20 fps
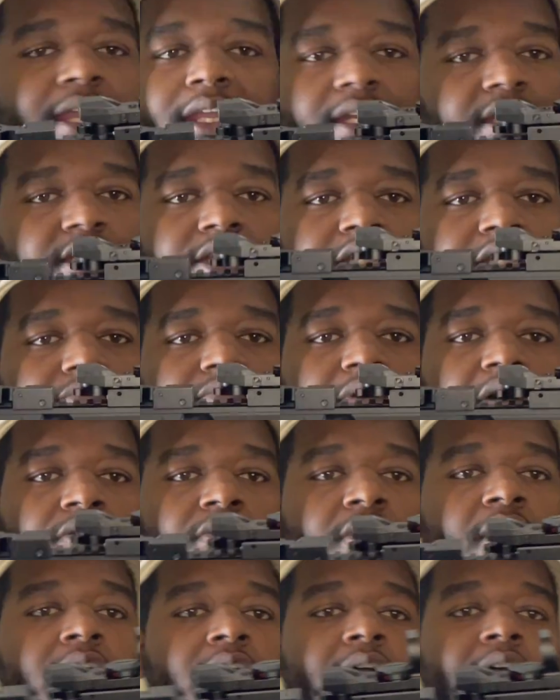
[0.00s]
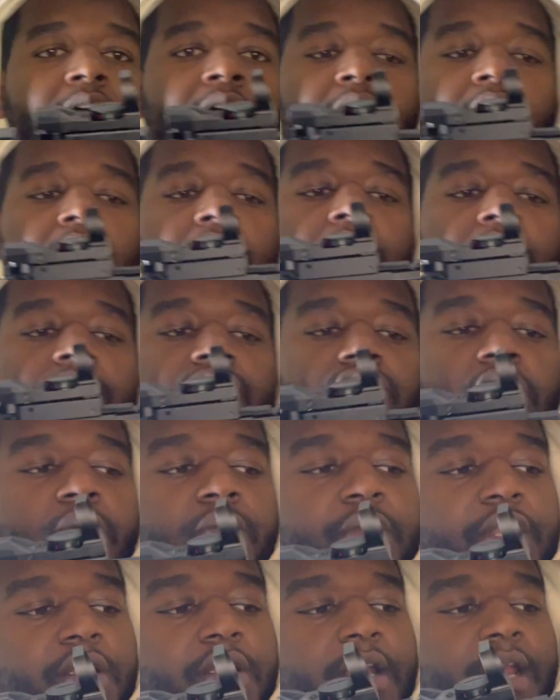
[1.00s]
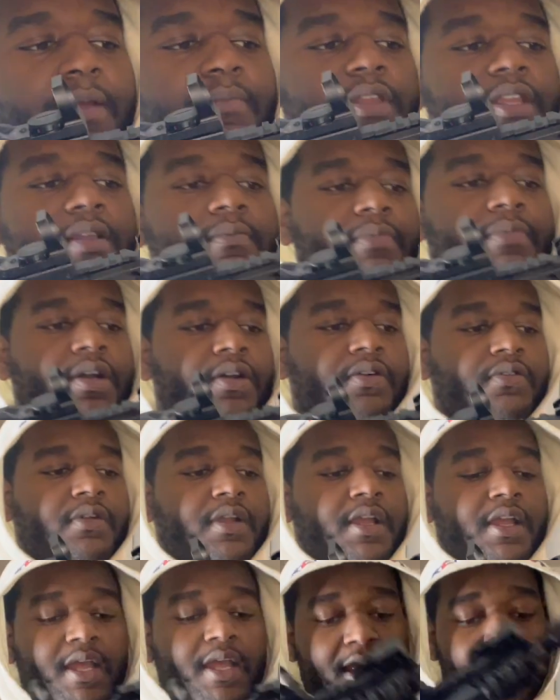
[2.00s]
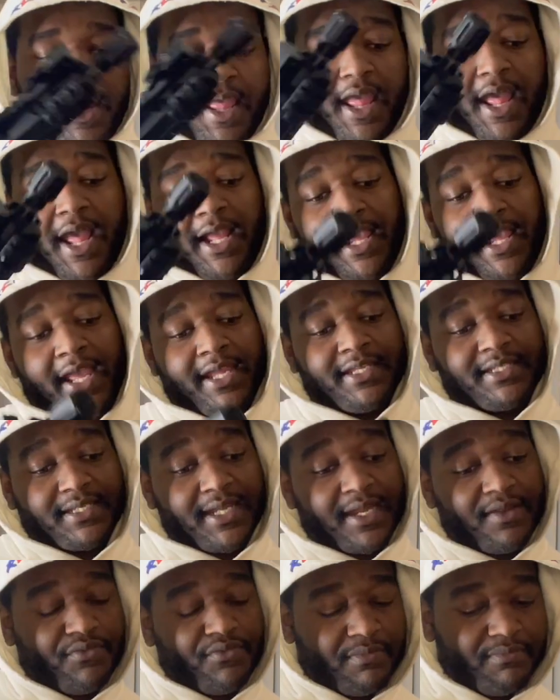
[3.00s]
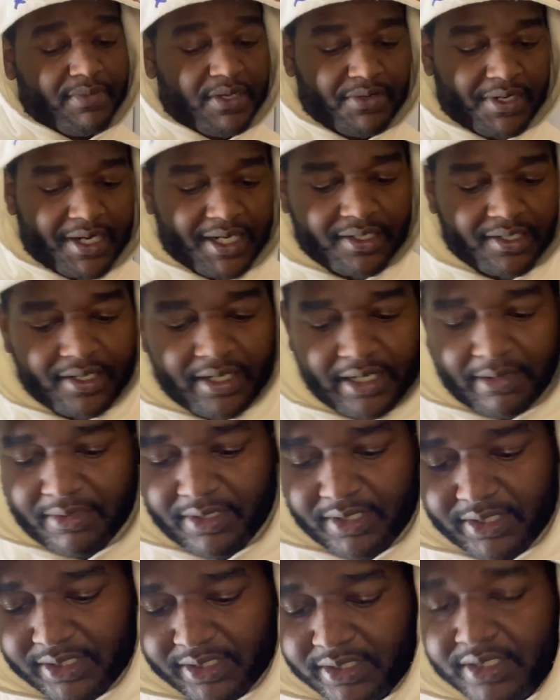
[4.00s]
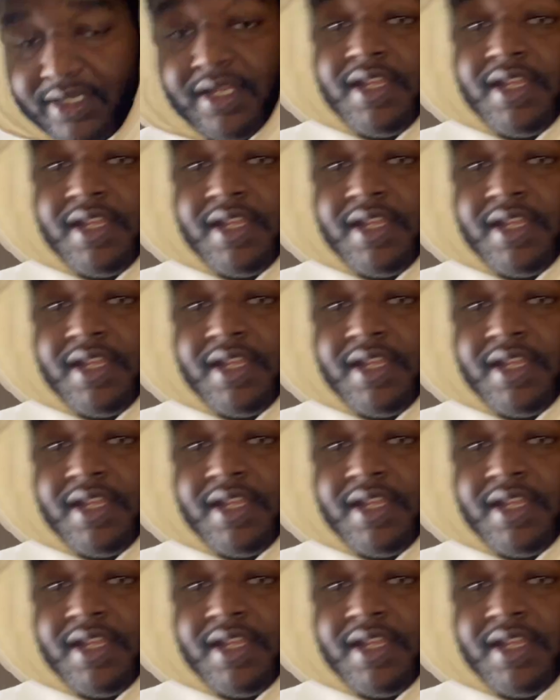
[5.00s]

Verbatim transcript: get a cheap bolt. So I went and grabbed me a bolt. I can't say what bolt I grabbed because